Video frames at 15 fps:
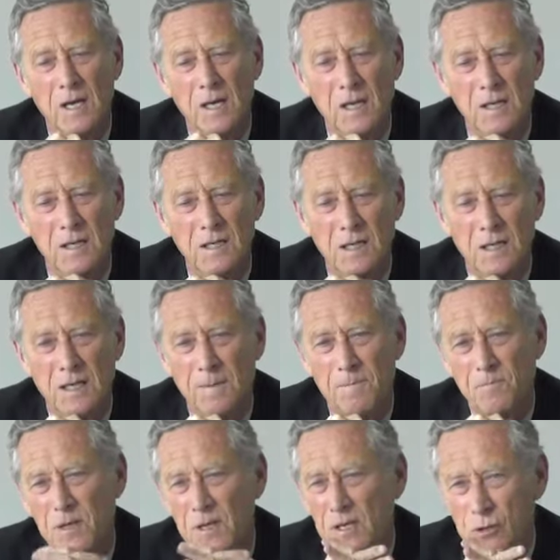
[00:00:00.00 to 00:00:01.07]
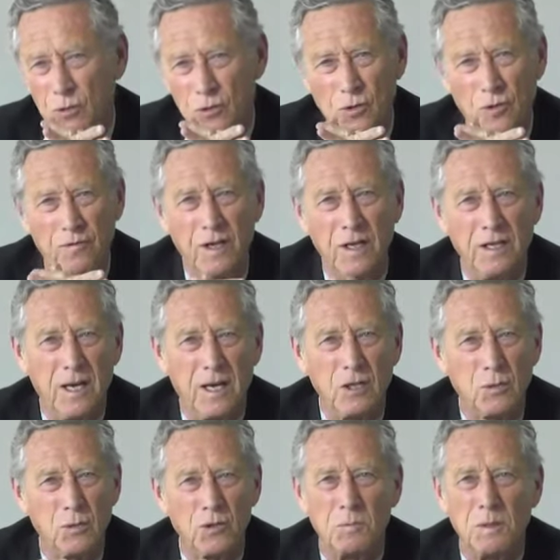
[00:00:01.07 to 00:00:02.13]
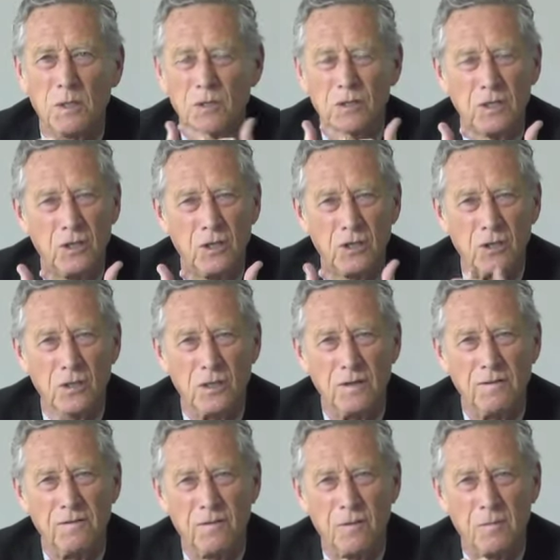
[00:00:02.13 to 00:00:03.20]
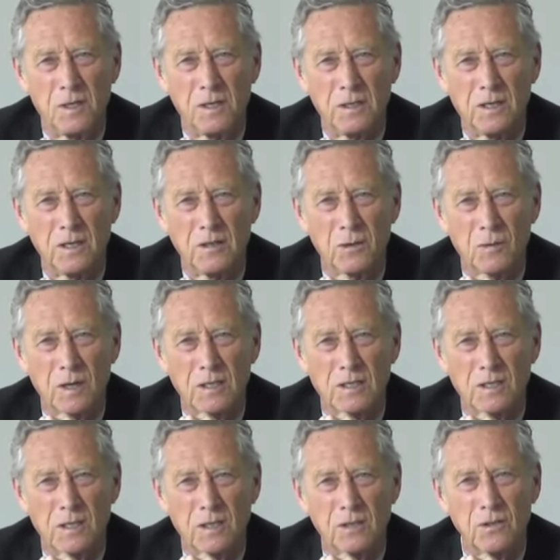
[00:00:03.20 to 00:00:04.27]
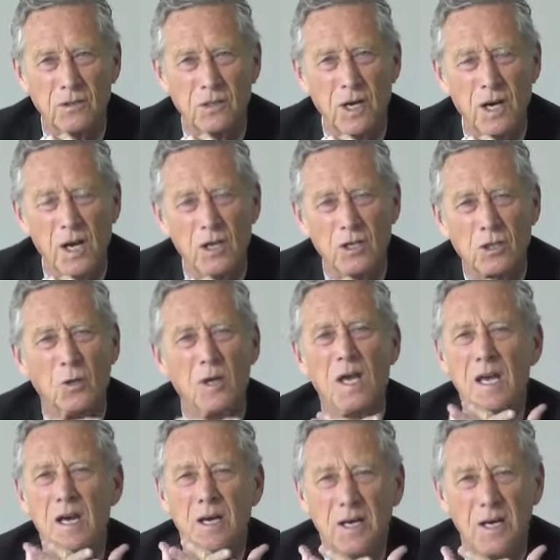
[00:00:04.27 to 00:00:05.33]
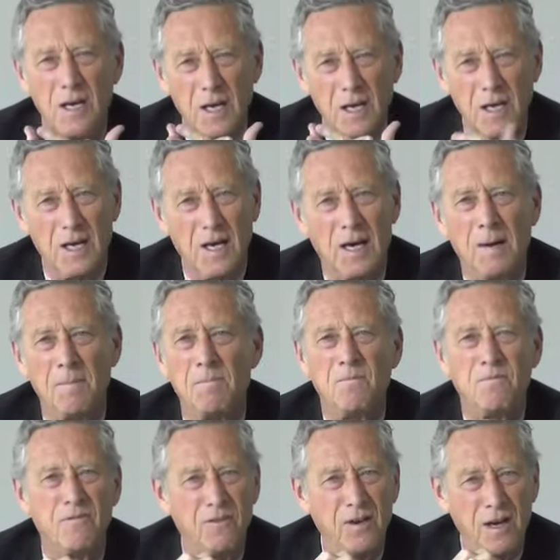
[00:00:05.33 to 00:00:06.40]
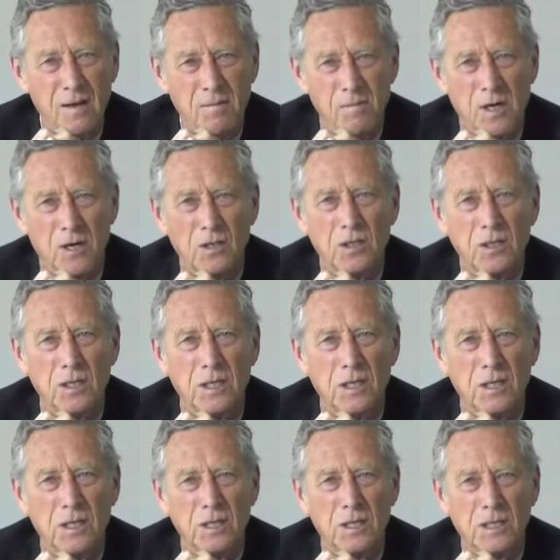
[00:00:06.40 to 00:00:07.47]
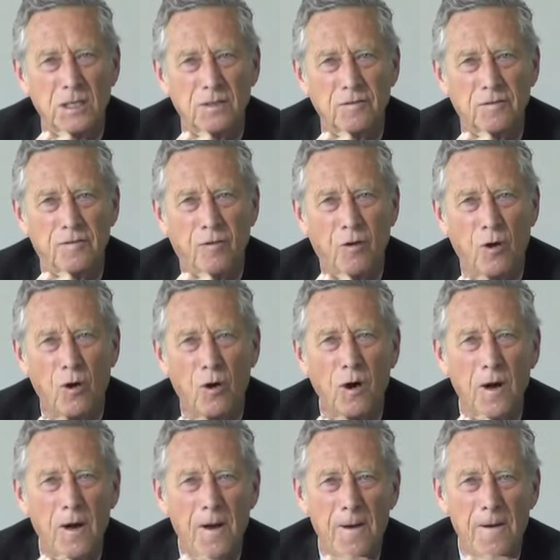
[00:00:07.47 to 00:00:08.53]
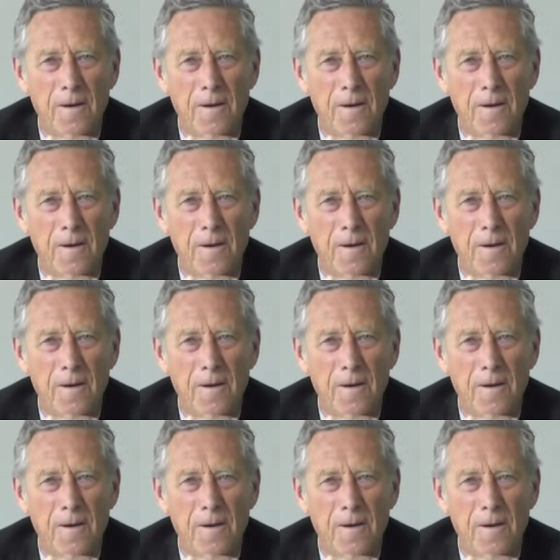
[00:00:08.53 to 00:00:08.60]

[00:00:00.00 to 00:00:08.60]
And it's also very dangerous because it doesn't give the market the right signals. So here, I'm very much for